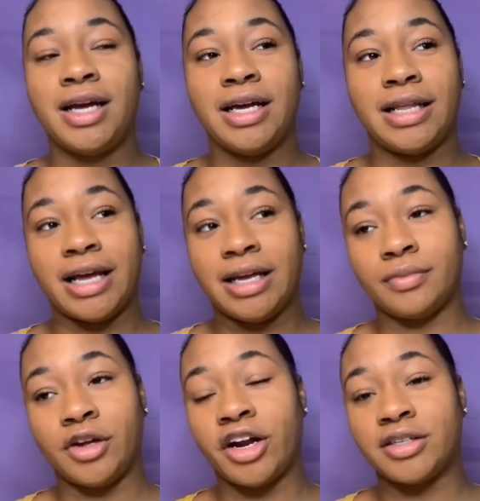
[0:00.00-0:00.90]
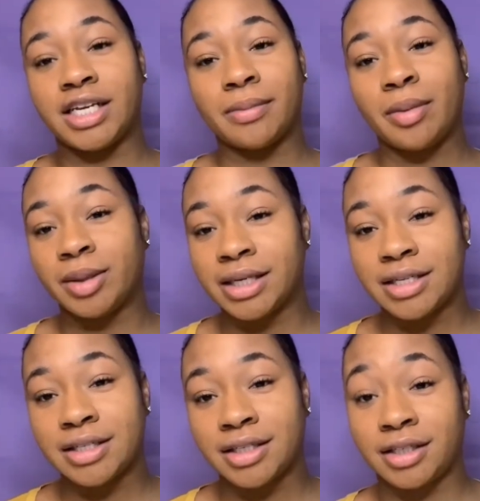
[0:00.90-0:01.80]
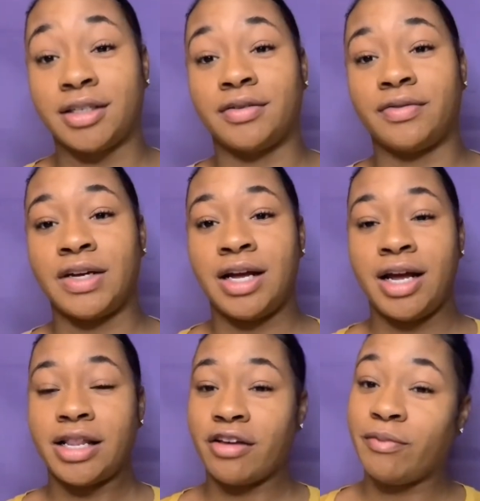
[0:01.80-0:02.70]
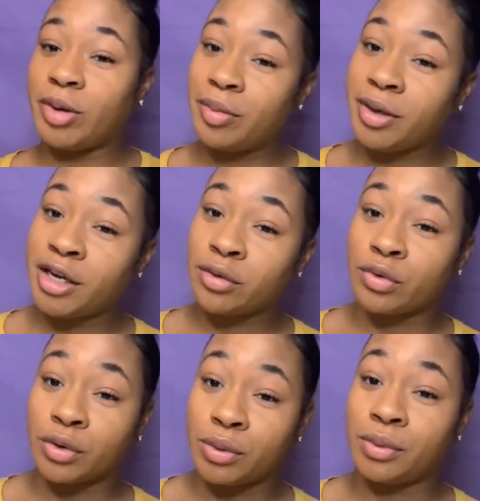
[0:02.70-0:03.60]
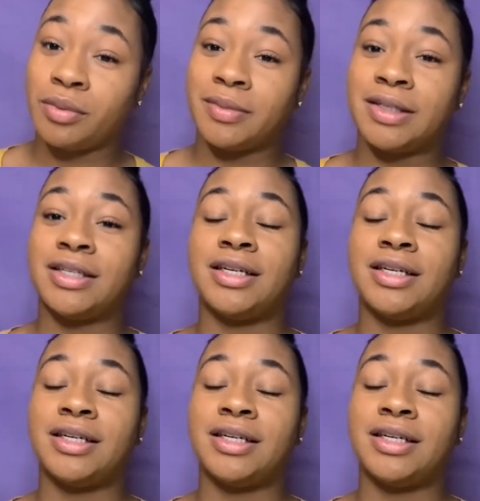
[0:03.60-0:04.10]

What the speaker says: They, you know, taking my blood and stuff. They put me in a room.